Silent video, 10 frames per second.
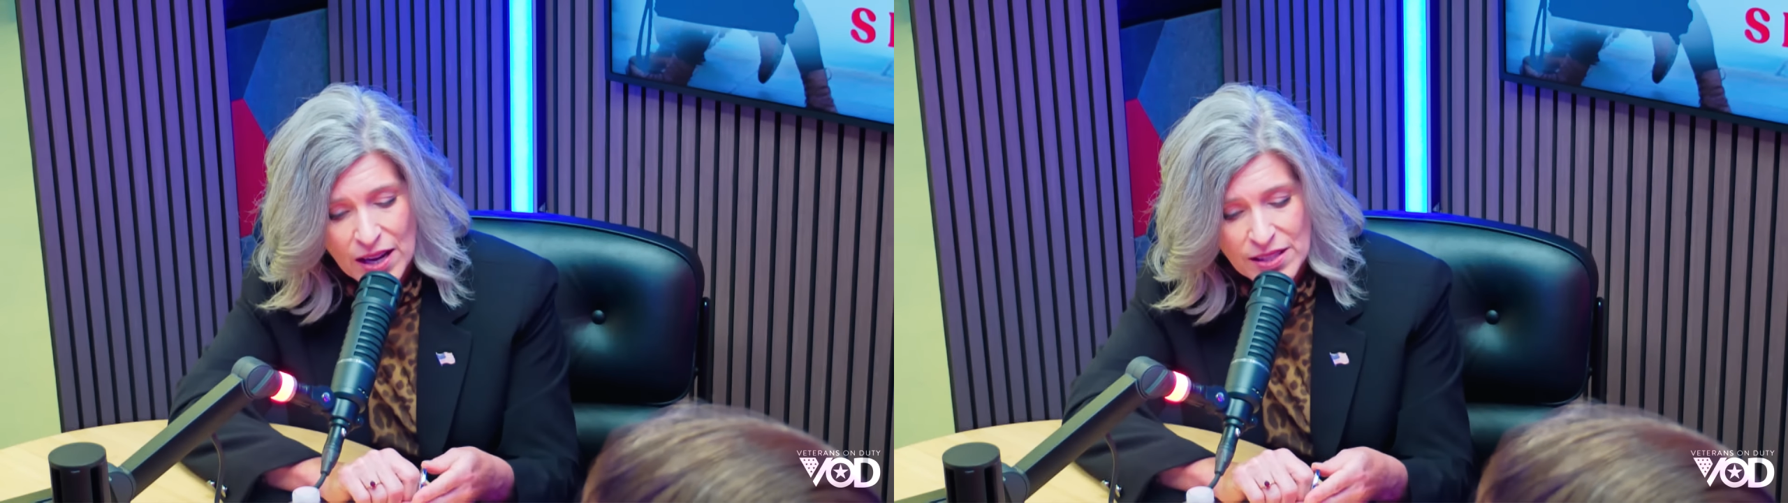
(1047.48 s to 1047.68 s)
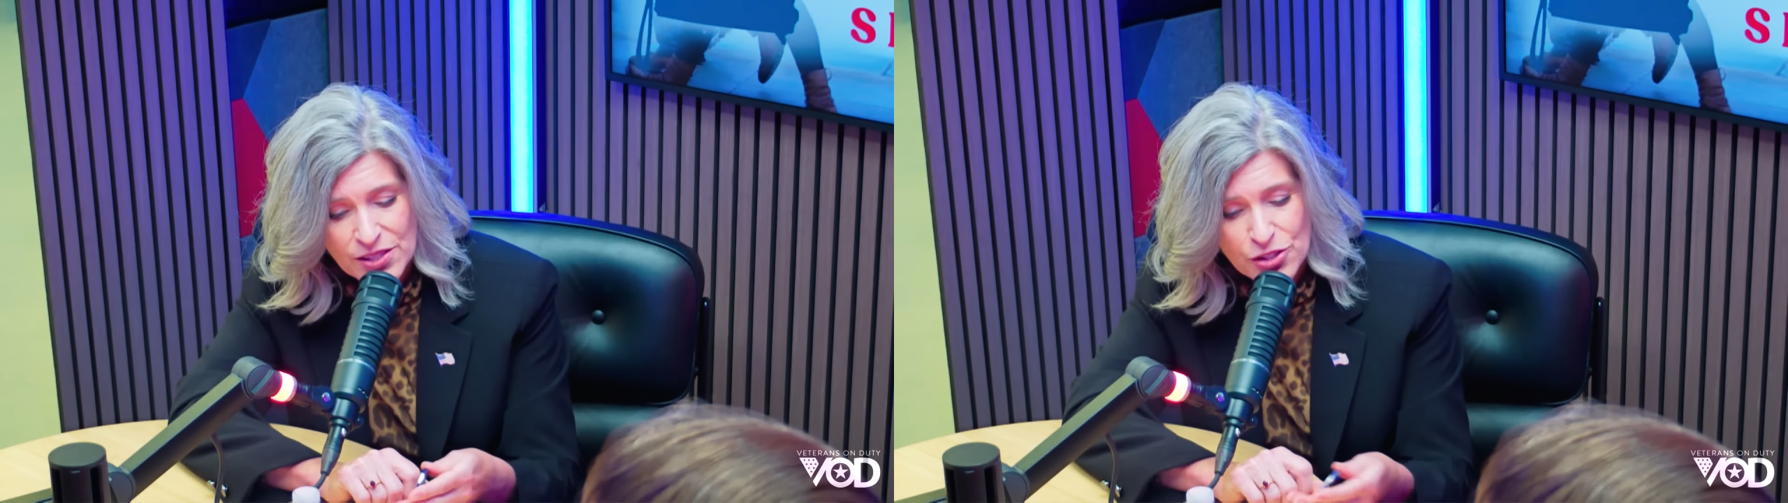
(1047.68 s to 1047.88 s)

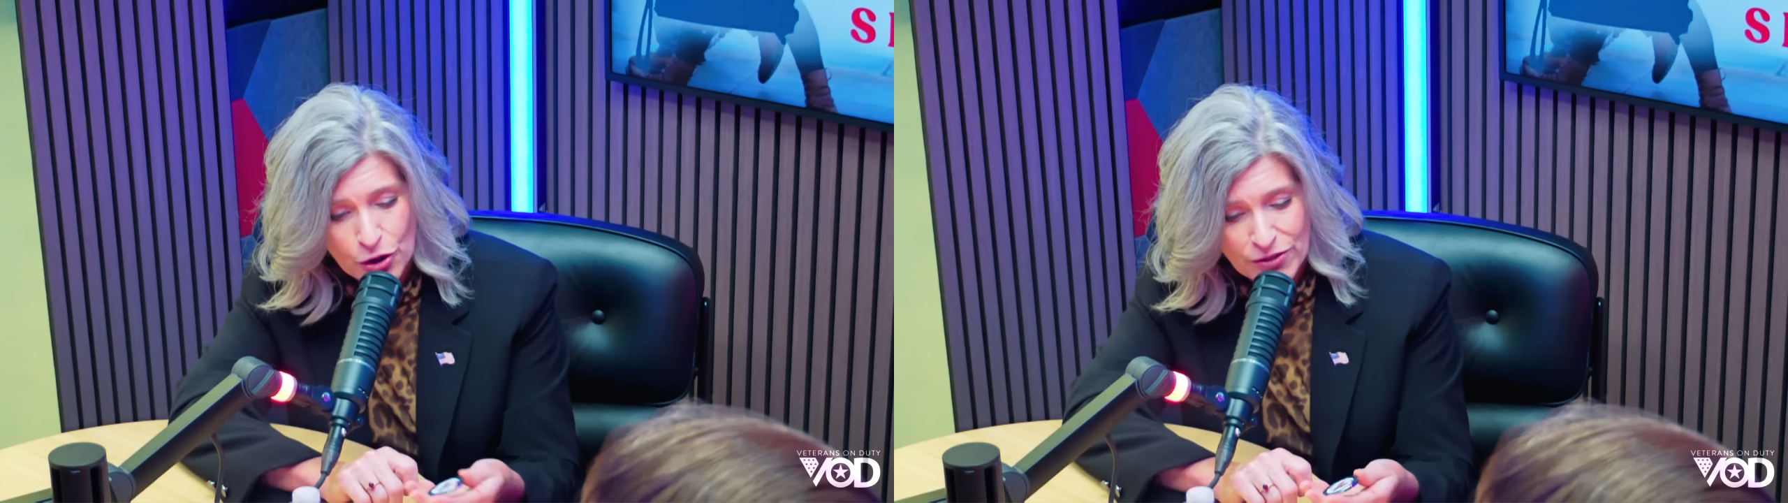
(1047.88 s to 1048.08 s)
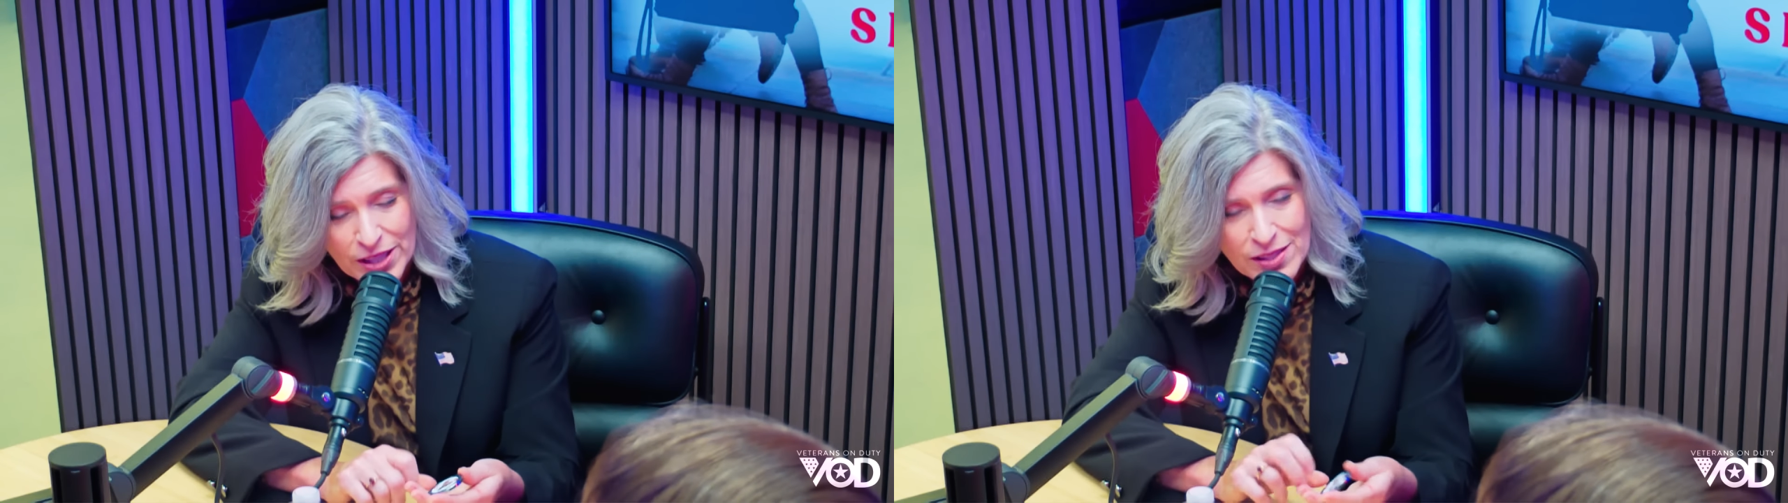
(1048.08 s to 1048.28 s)

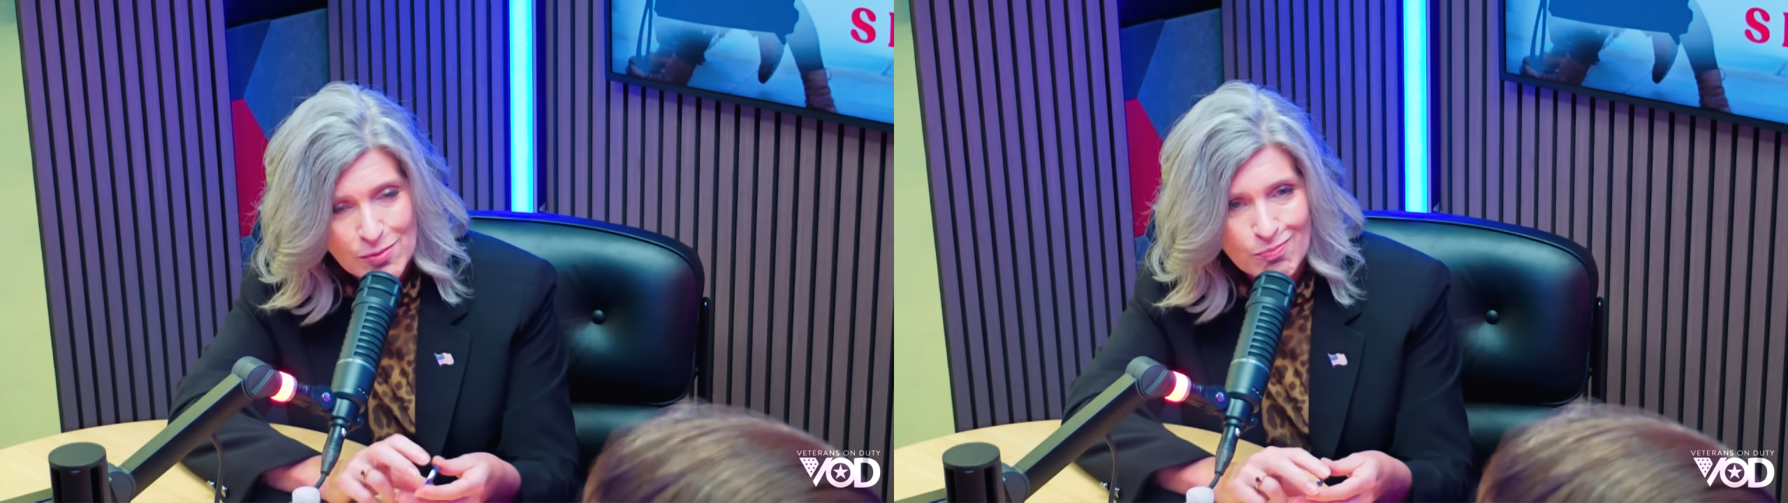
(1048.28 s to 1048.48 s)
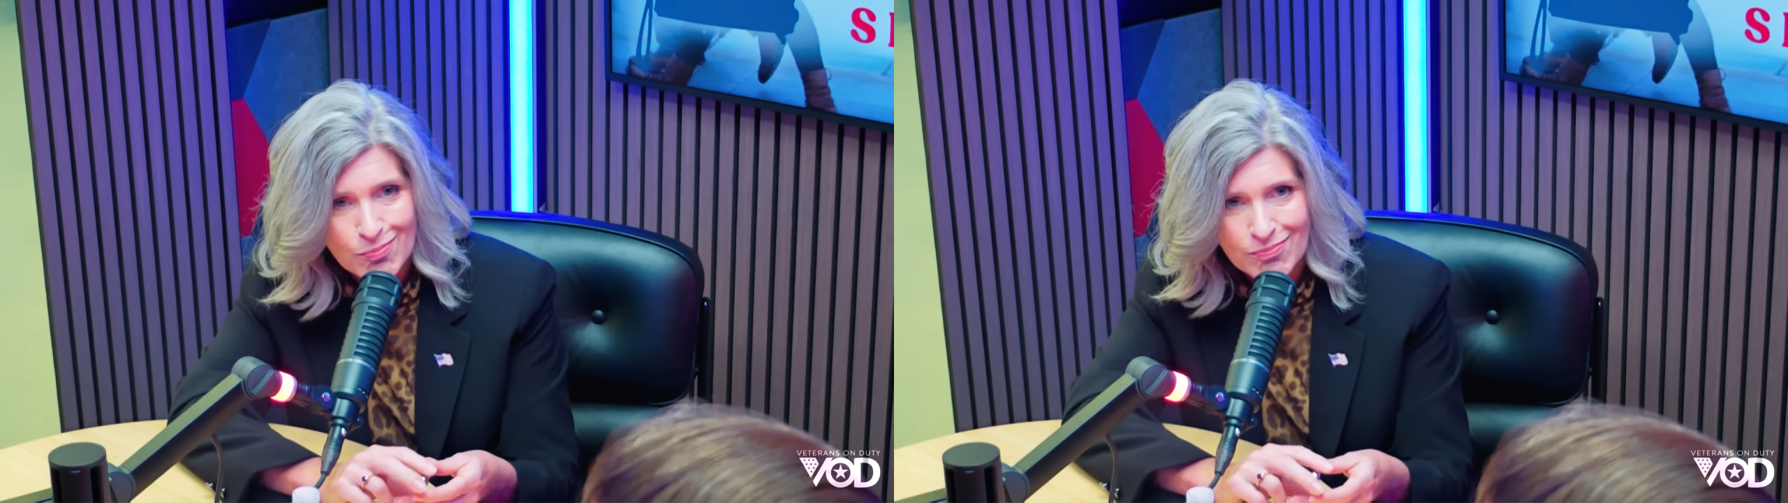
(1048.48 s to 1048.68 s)
Service,
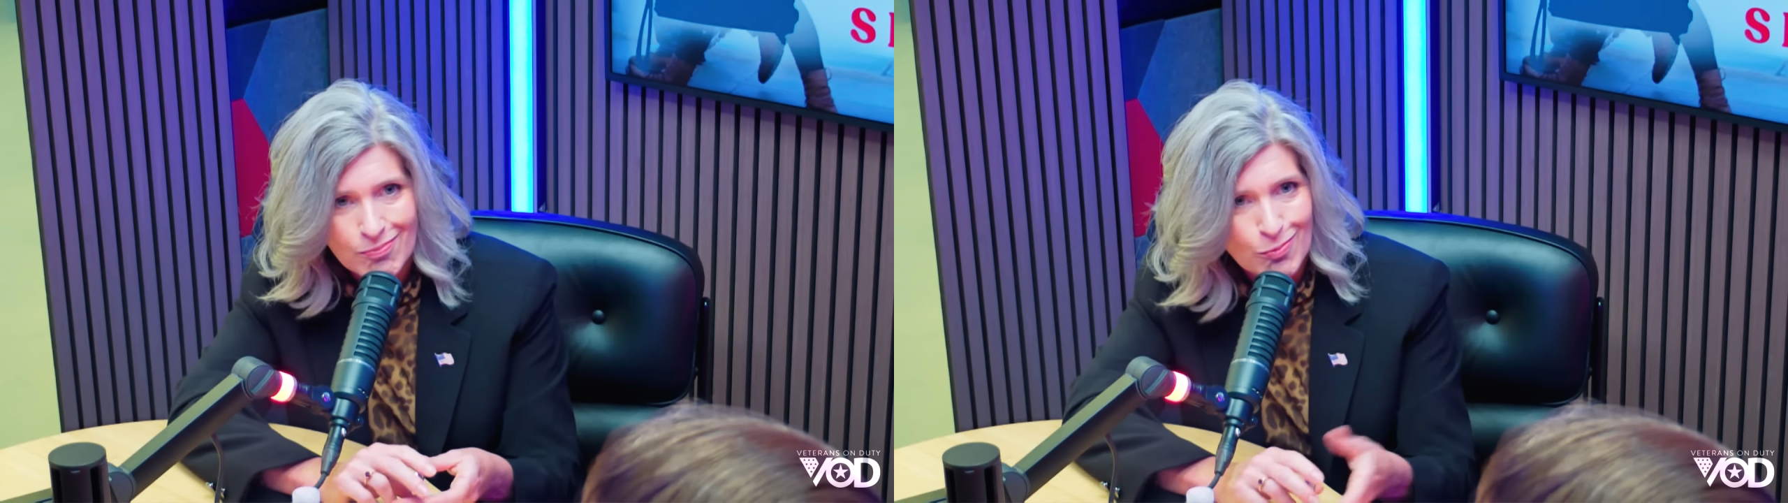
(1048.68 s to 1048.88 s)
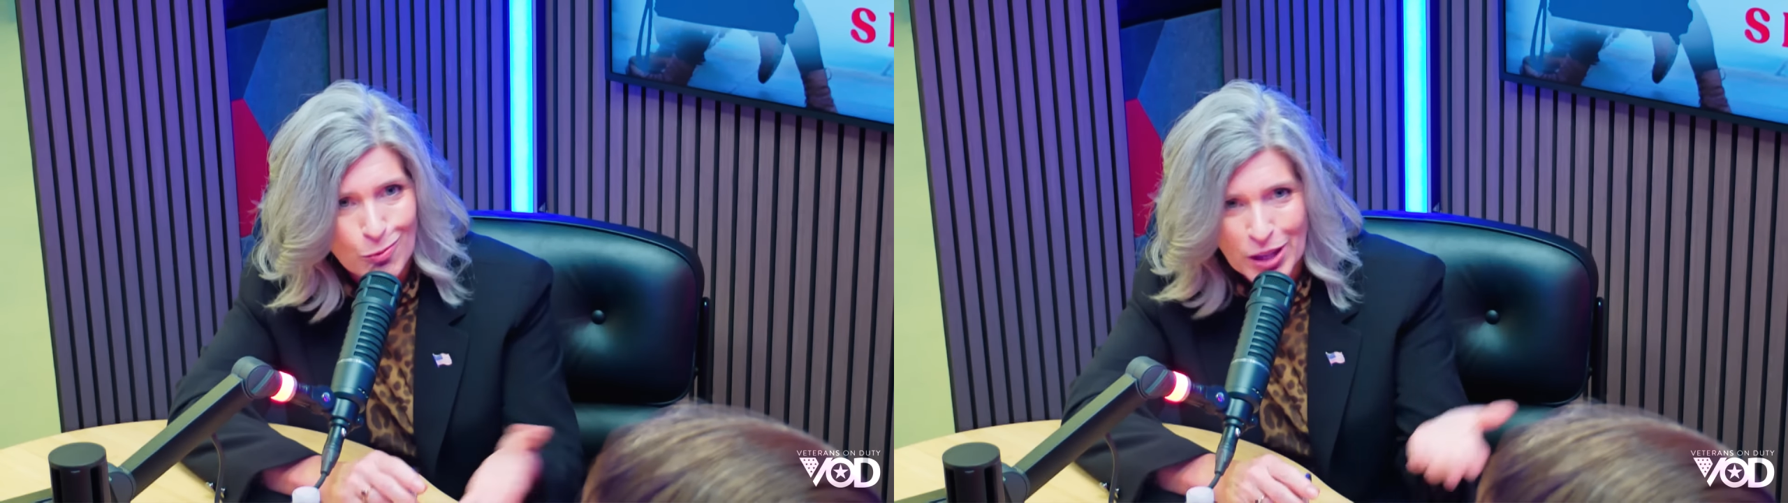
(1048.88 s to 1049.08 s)

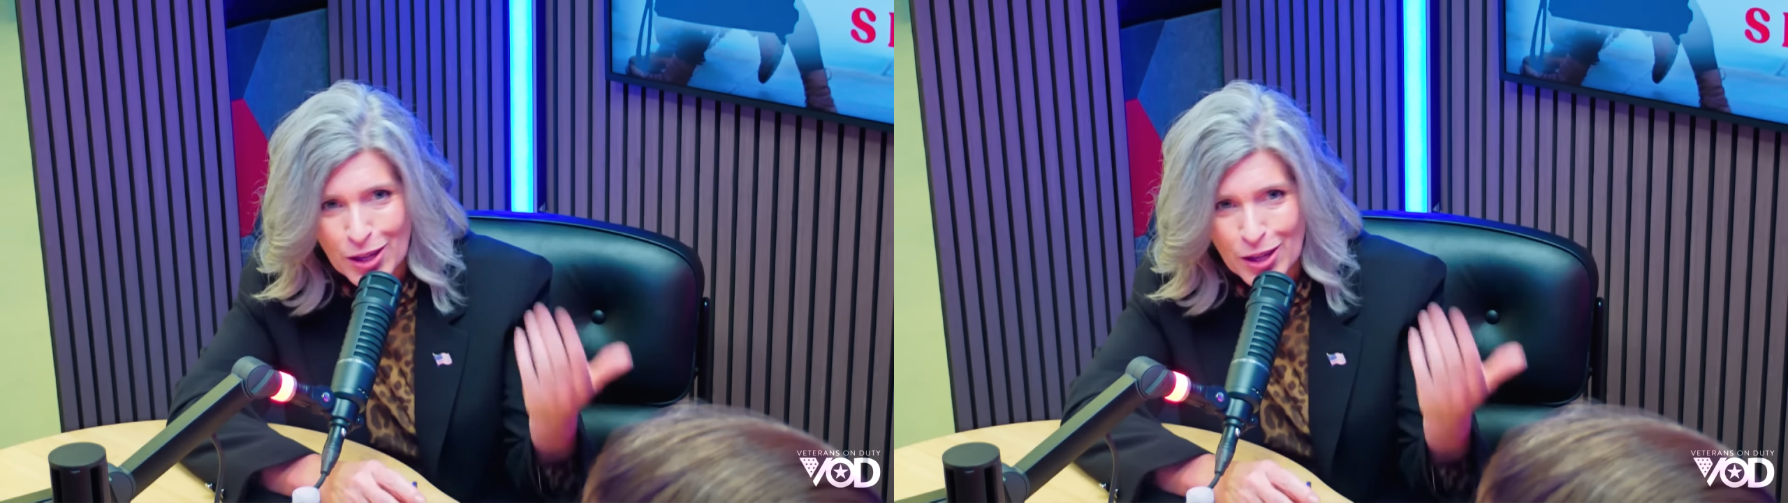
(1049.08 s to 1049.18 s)
we